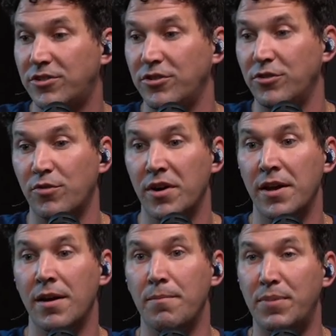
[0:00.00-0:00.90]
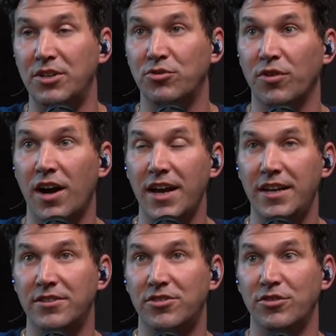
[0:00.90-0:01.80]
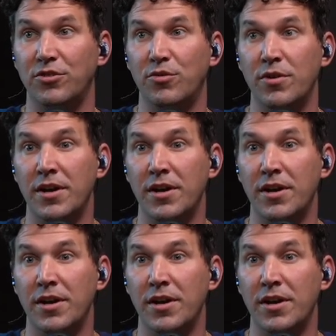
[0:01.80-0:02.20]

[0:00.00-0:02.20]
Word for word: to be trying to